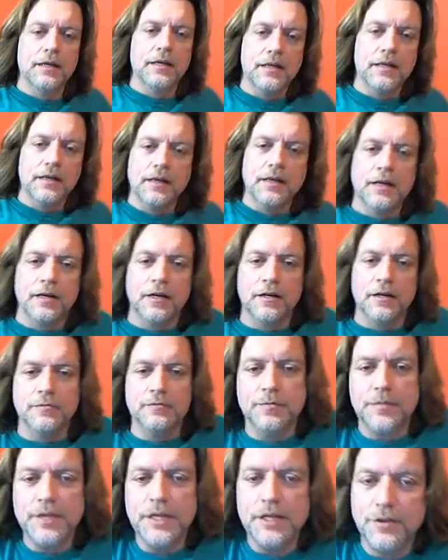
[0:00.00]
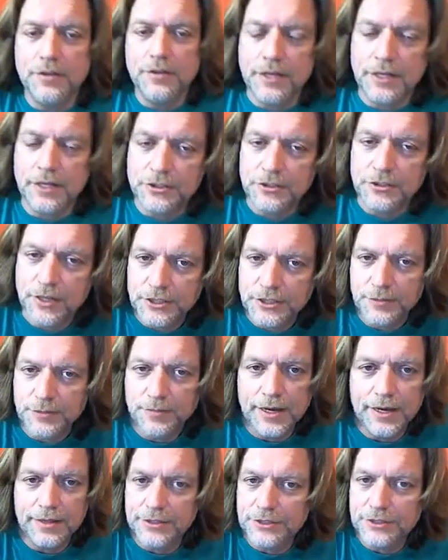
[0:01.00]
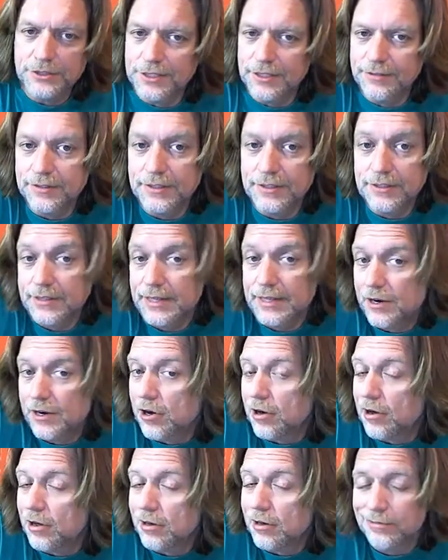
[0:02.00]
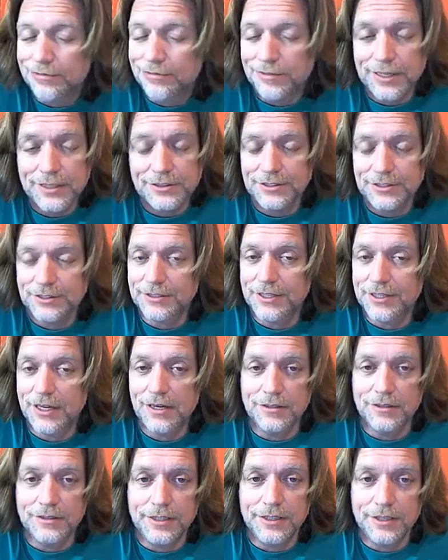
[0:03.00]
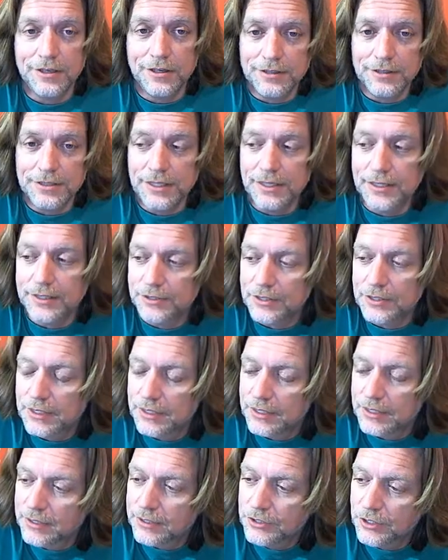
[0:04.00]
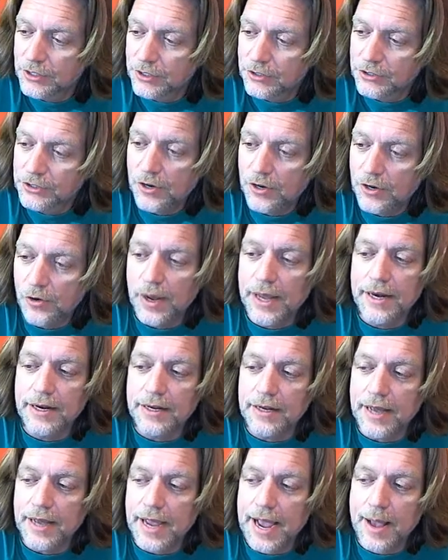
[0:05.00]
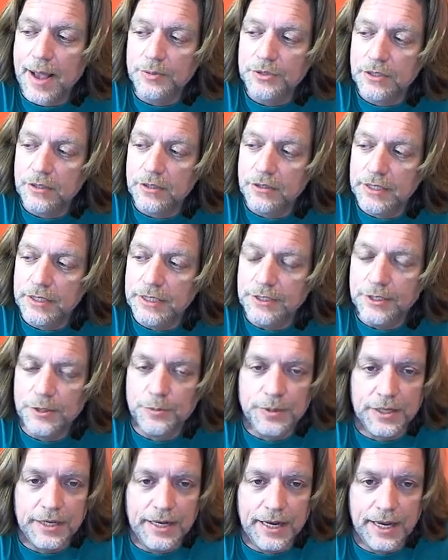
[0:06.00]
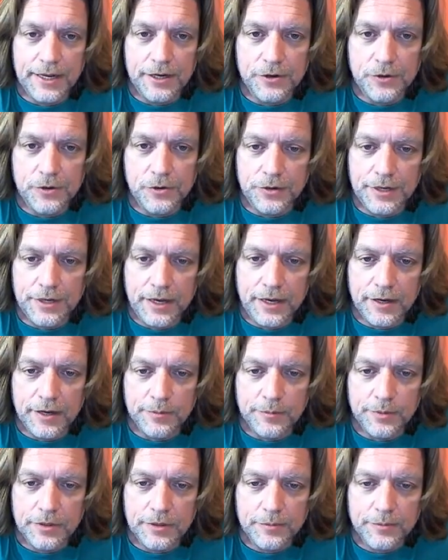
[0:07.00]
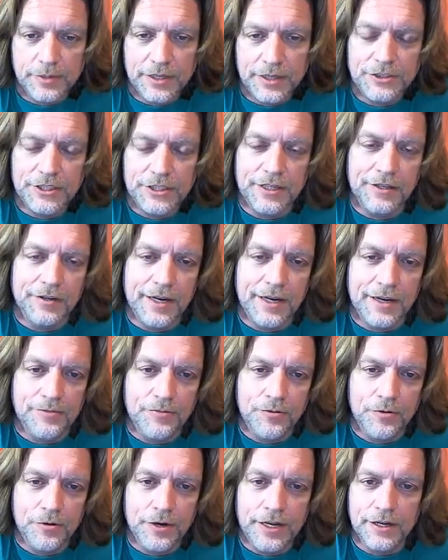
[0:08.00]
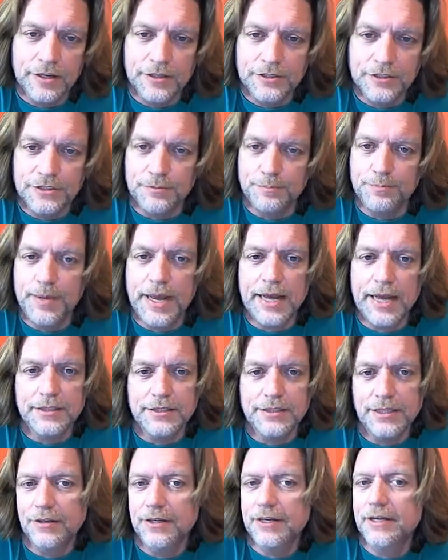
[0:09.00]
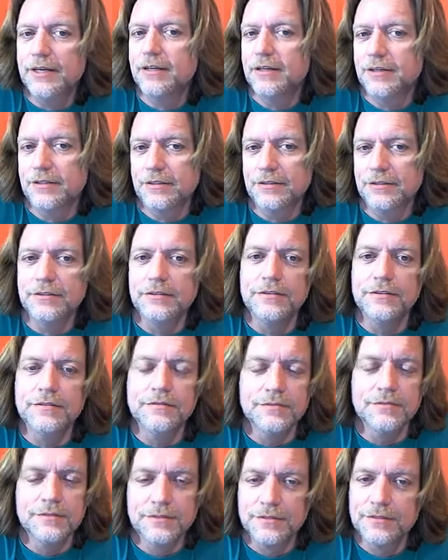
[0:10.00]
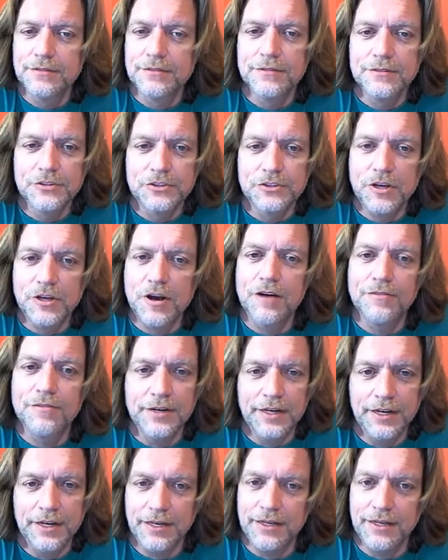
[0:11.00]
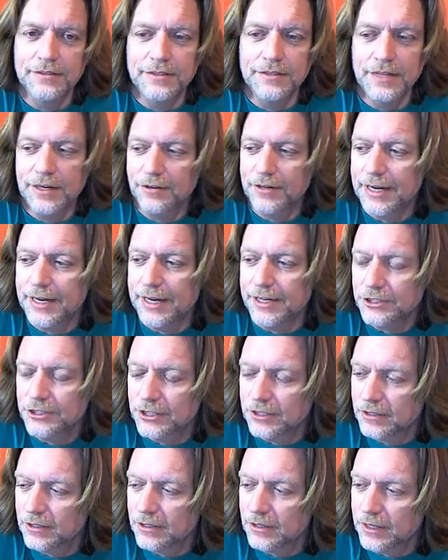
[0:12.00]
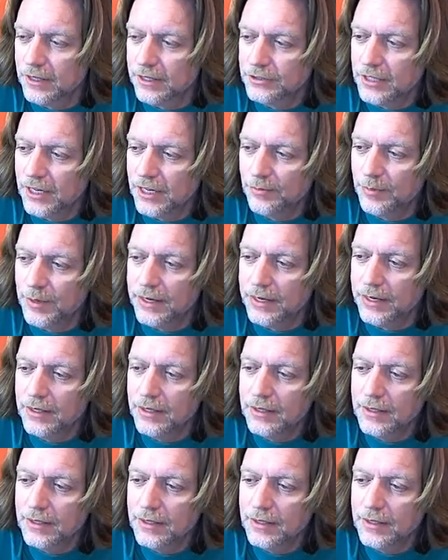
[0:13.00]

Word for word: um, you know, the construction methods are different, and that all affects the sound. It all does. So there's no way to absolutely duplicate an old amp. Plus, you don't have 40 years of bacteria and softening and degradation and all that stuff. But